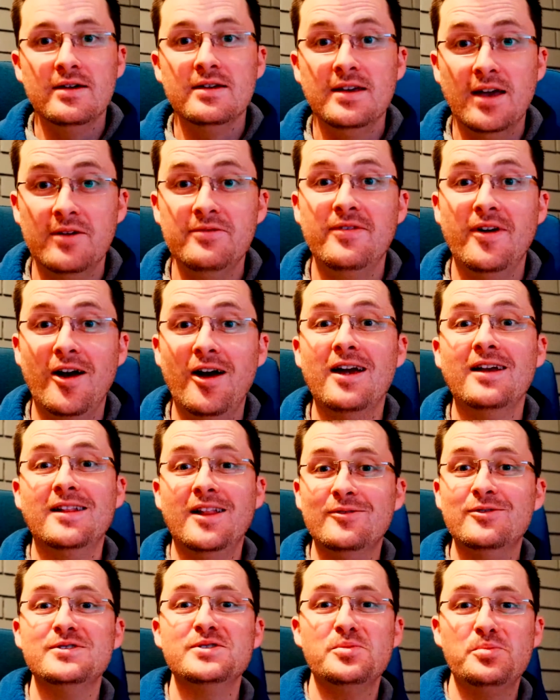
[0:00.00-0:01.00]
Varying
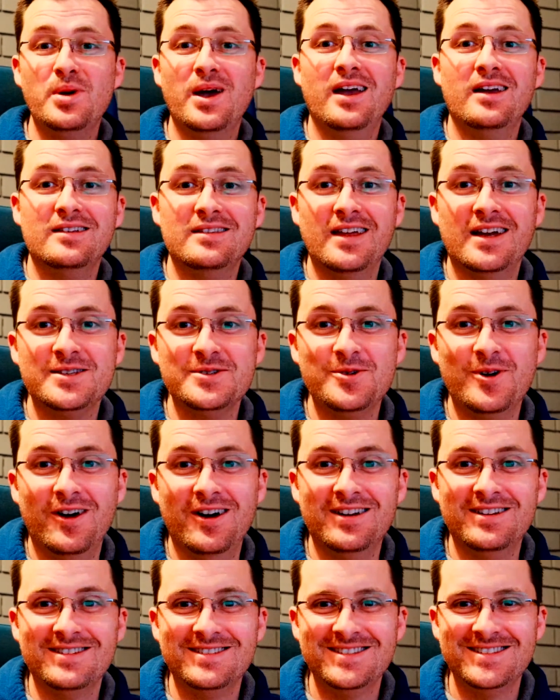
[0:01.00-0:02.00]
levels of pink, that's
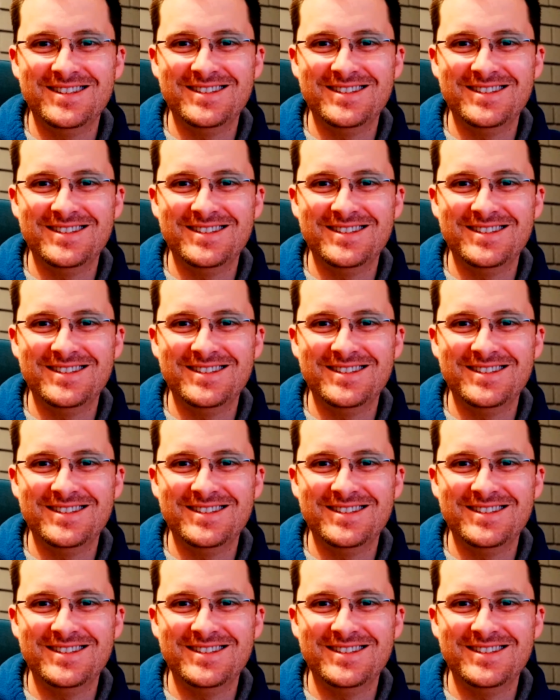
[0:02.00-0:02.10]
right.